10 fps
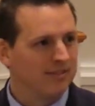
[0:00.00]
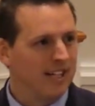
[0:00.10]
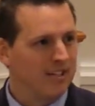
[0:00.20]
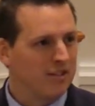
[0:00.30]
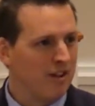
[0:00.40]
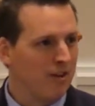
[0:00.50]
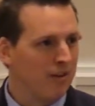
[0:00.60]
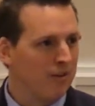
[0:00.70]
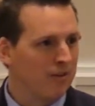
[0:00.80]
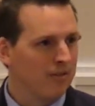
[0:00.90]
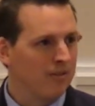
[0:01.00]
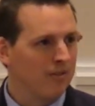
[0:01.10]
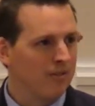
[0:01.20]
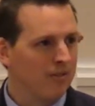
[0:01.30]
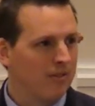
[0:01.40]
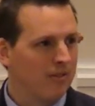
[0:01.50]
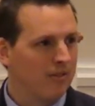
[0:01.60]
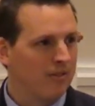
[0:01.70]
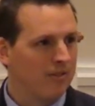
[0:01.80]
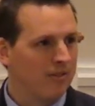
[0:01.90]
And so,
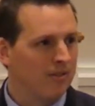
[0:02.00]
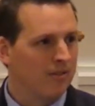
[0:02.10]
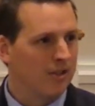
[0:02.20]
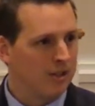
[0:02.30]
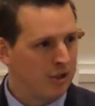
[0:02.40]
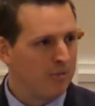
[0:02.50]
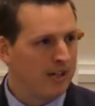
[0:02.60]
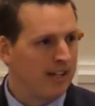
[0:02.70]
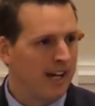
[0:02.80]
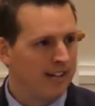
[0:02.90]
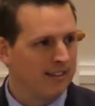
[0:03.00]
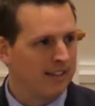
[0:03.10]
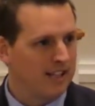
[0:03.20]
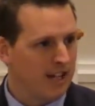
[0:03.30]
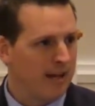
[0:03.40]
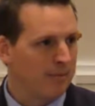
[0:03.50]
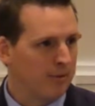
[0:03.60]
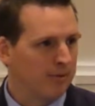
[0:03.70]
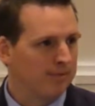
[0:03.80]
could you be that example?